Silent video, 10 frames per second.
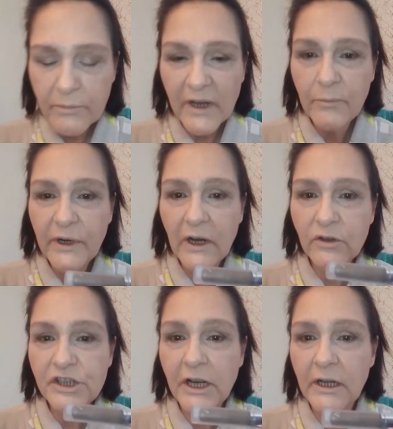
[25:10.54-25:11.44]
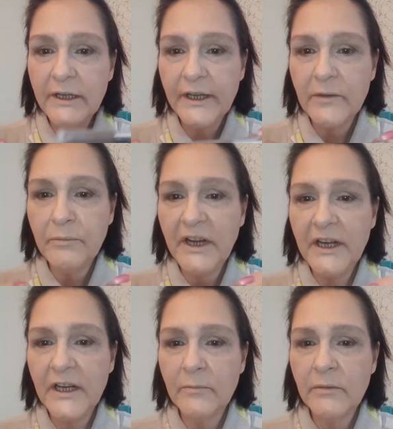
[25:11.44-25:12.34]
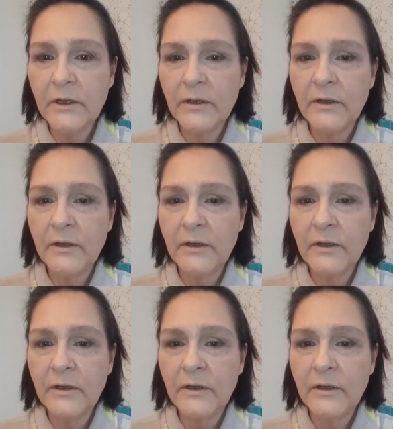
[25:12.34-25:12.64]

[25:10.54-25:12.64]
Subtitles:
my brow gel in medium.